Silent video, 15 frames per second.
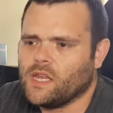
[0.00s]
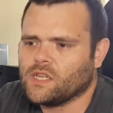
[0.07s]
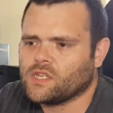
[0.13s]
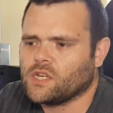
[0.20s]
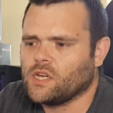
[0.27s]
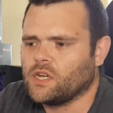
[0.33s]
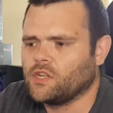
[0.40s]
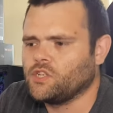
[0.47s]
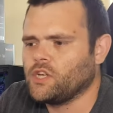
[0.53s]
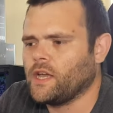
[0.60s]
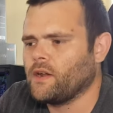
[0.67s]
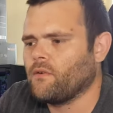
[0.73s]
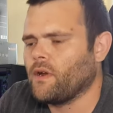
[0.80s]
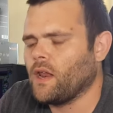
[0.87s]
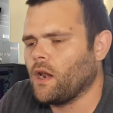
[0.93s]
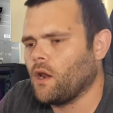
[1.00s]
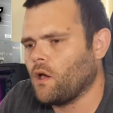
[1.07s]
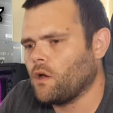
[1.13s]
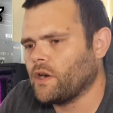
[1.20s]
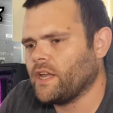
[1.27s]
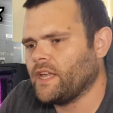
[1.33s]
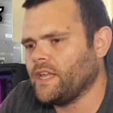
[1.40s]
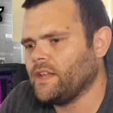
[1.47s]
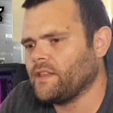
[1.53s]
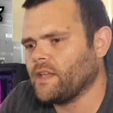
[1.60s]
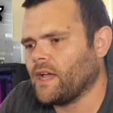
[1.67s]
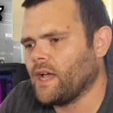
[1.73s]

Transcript: it's going to generate a lot of heat,